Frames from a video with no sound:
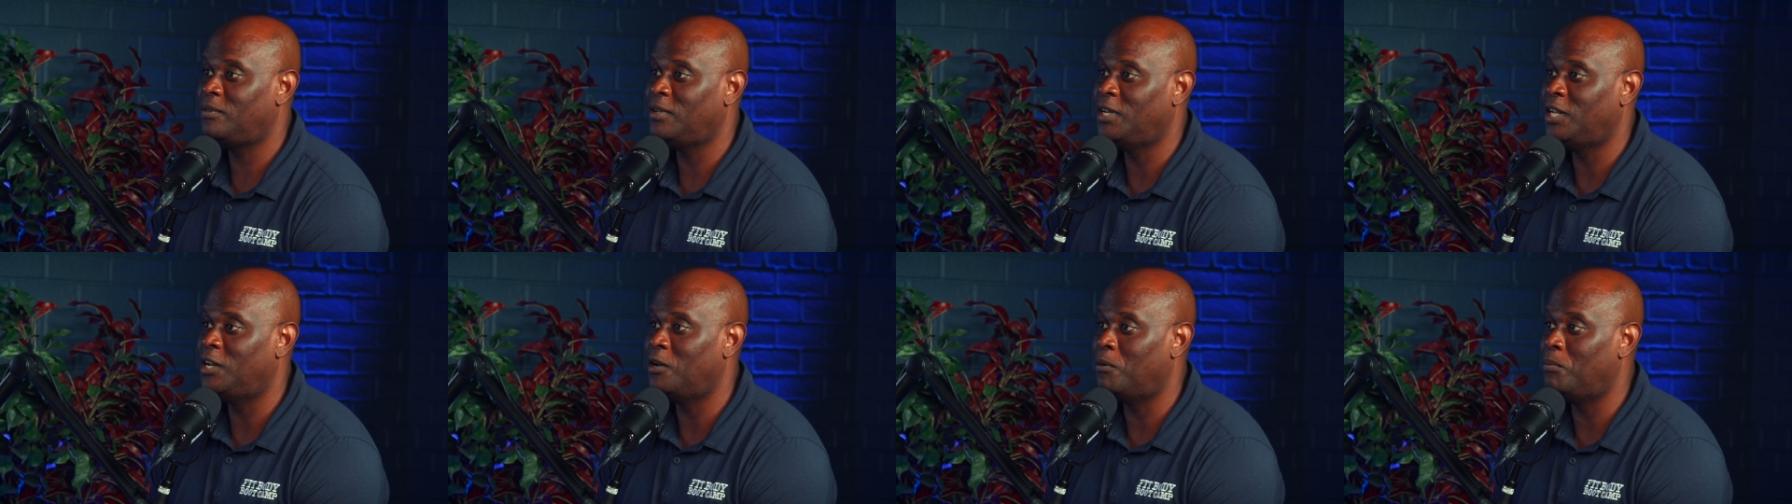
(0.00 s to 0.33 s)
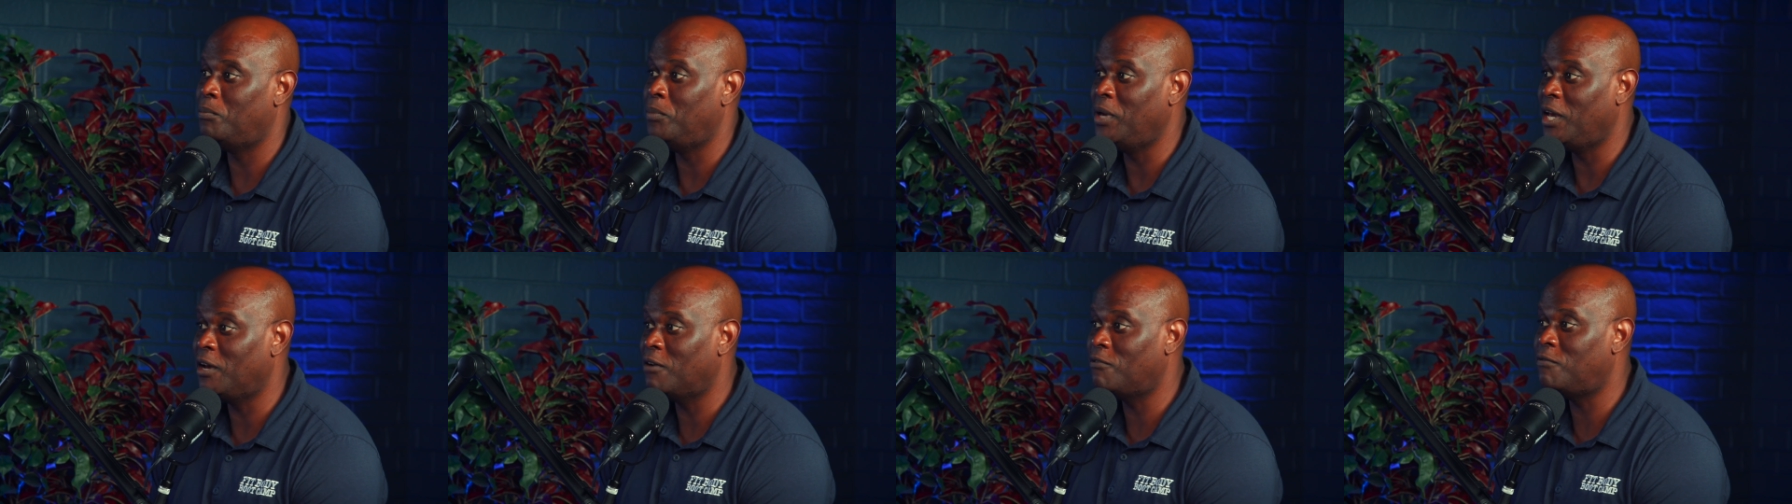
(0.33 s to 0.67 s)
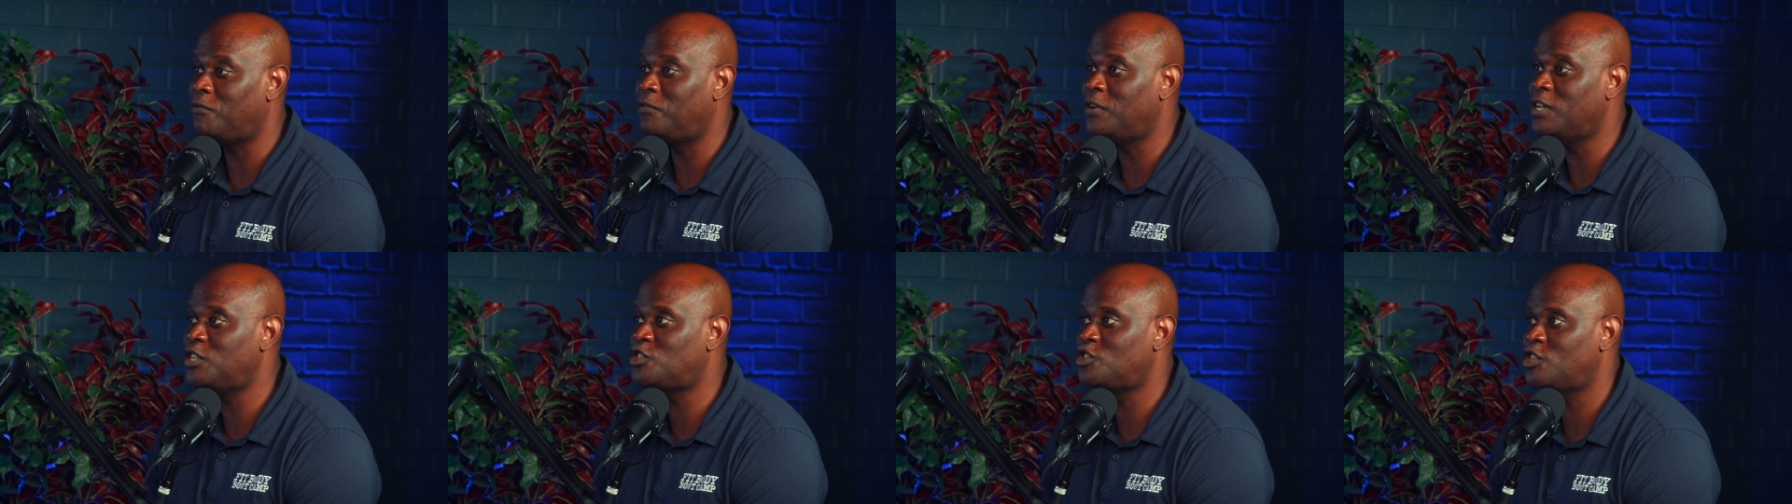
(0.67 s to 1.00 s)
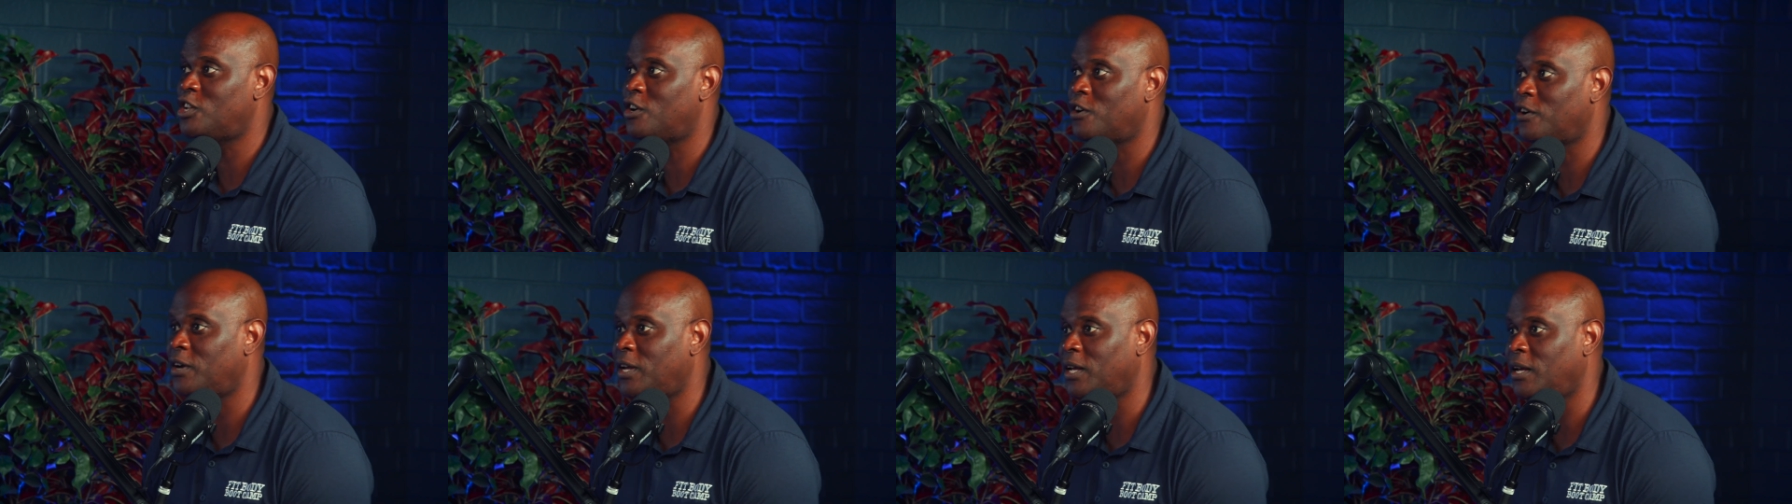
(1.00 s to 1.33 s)
you know, being a
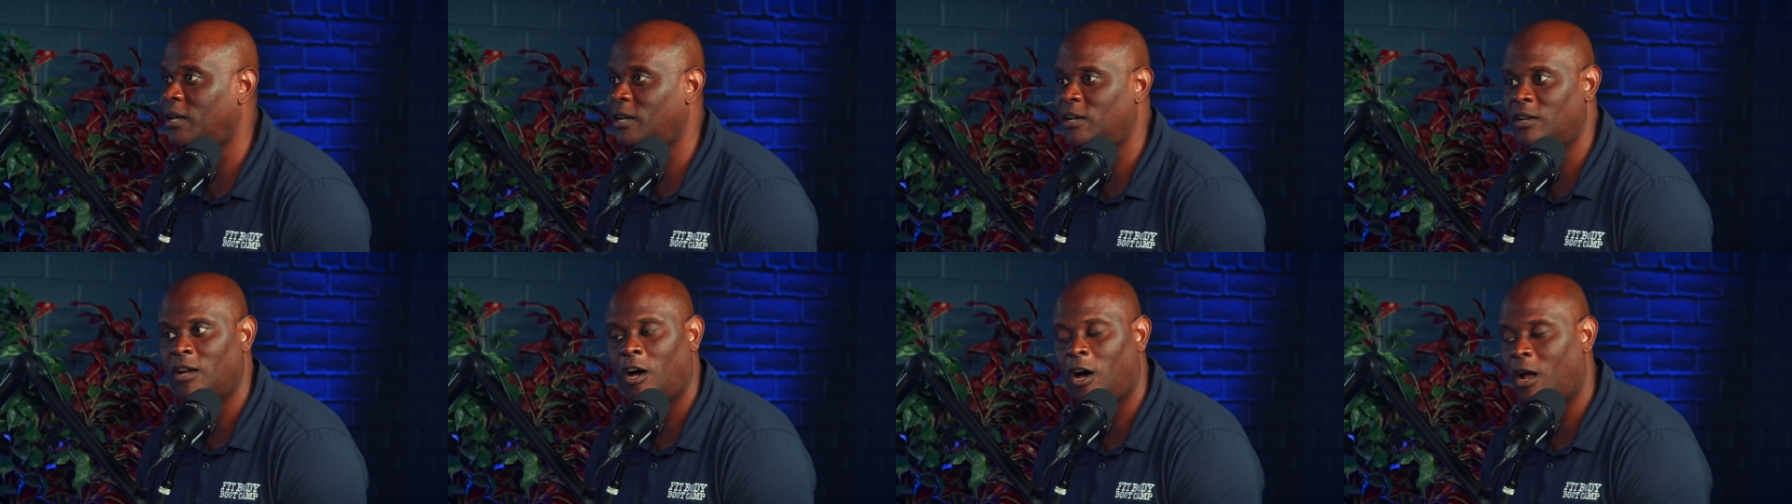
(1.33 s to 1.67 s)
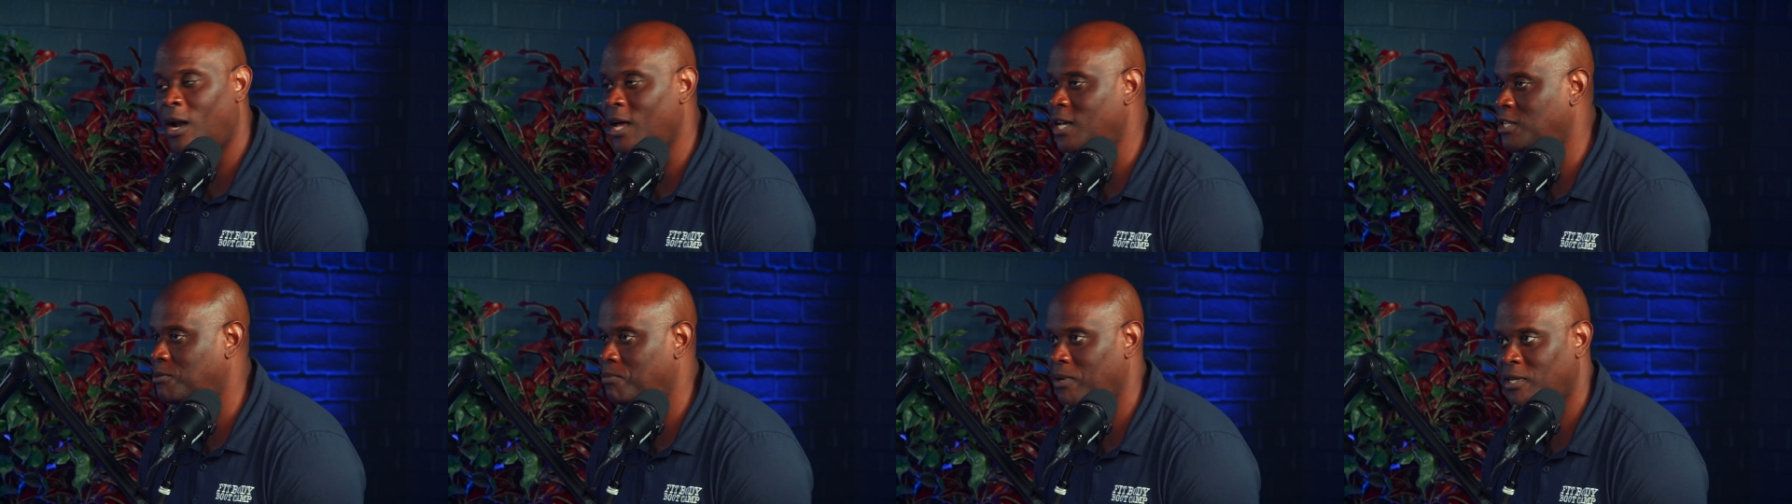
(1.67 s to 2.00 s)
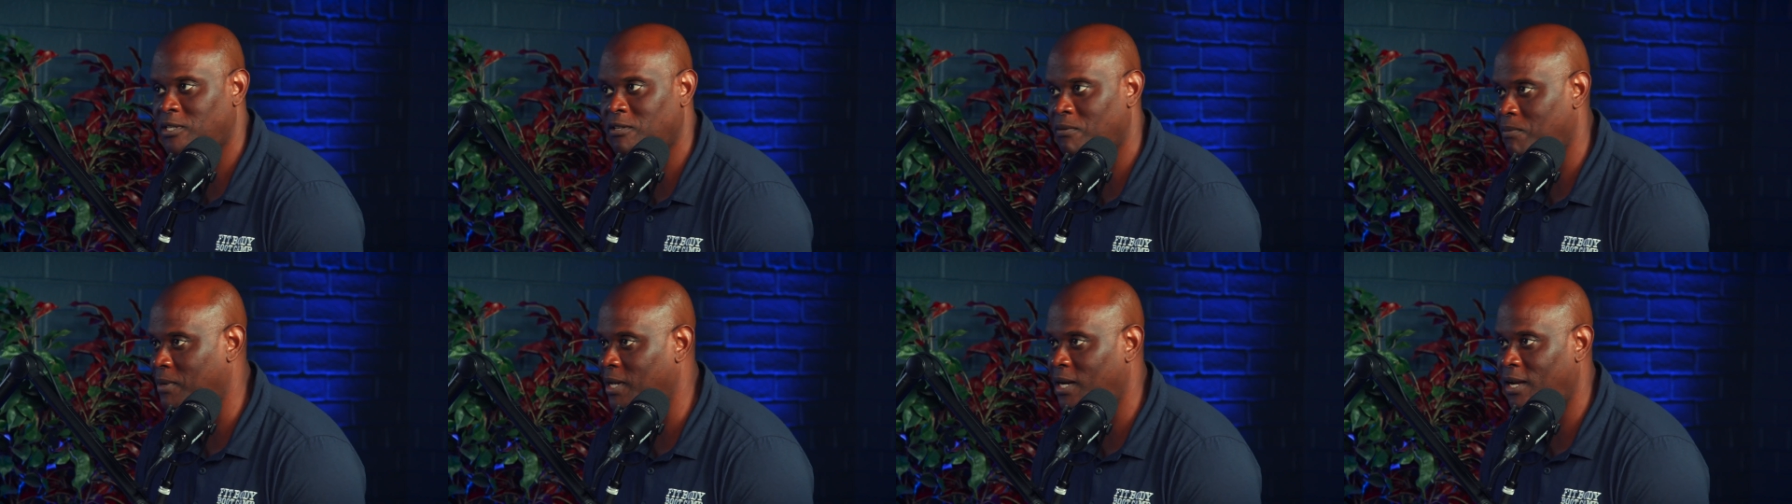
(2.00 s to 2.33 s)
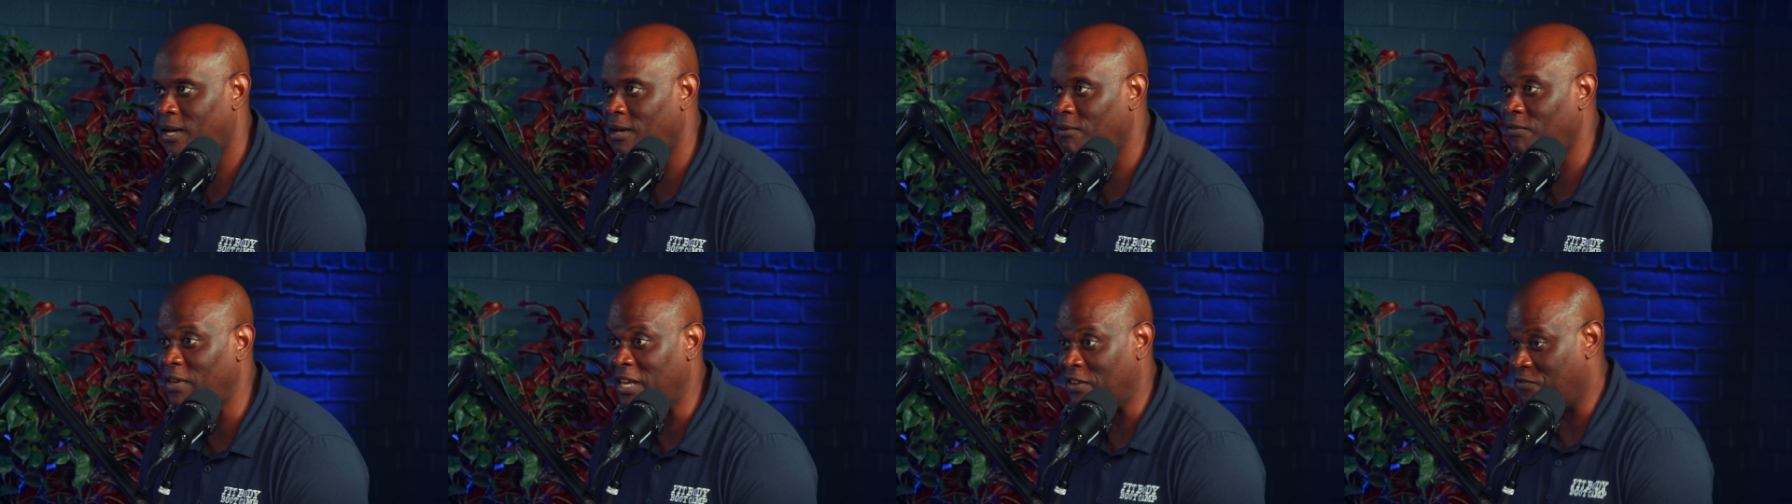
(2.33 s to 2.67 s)
visionary in all aspects of my
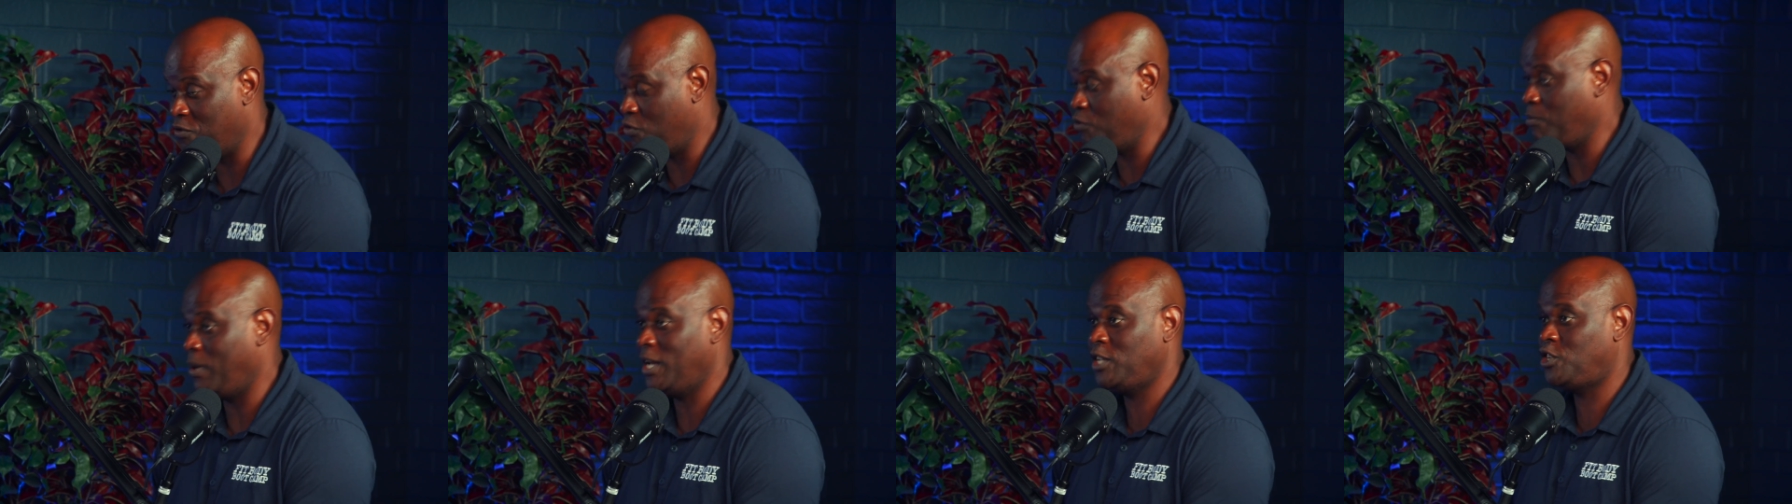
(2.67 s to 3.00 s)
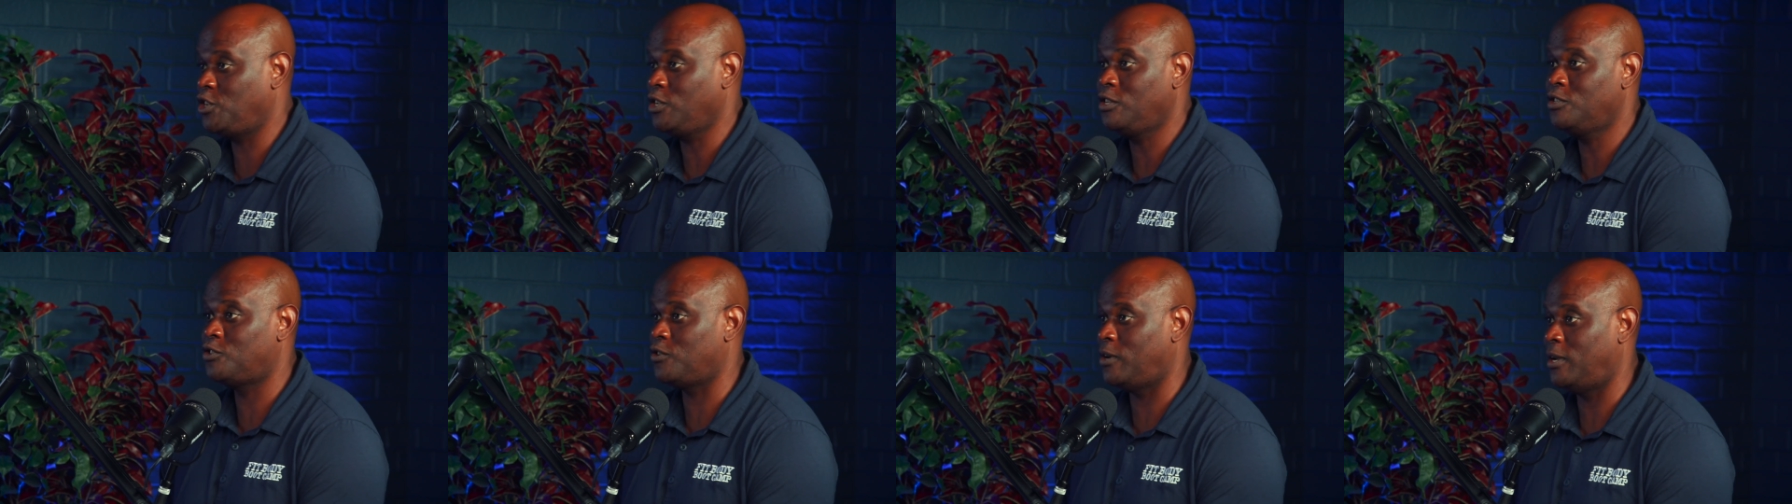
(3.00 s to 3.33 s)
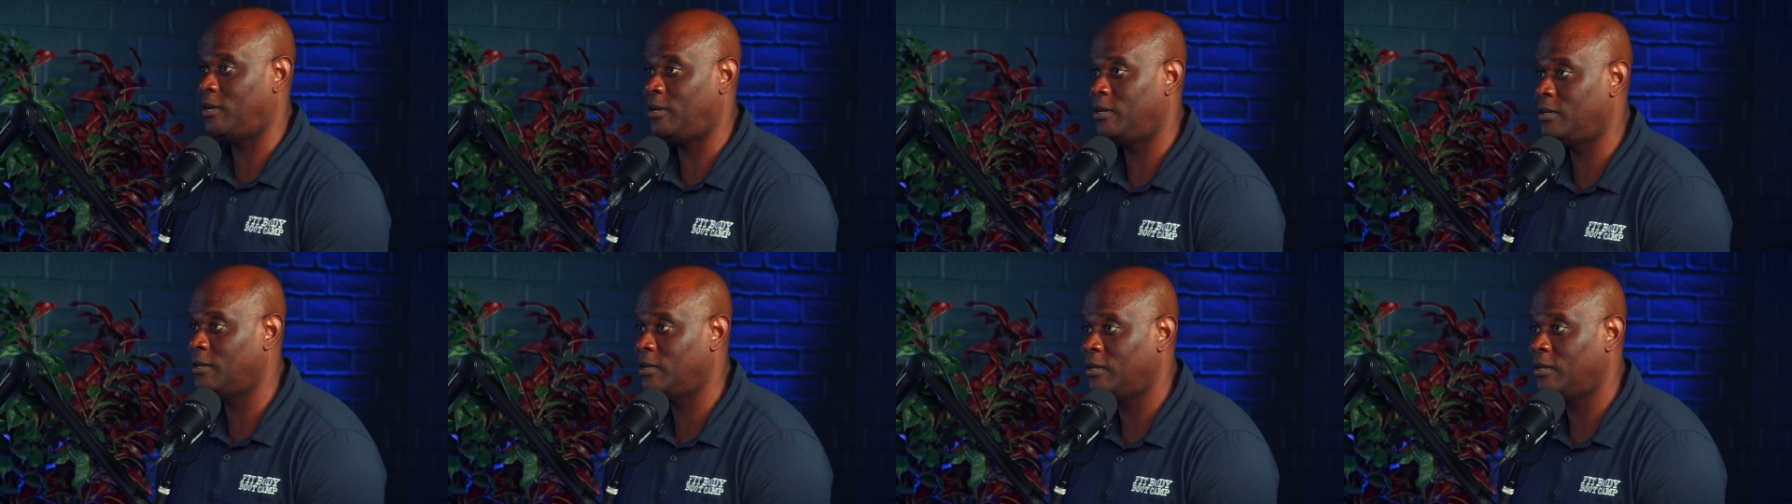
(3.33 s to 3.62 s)
life, even with my children.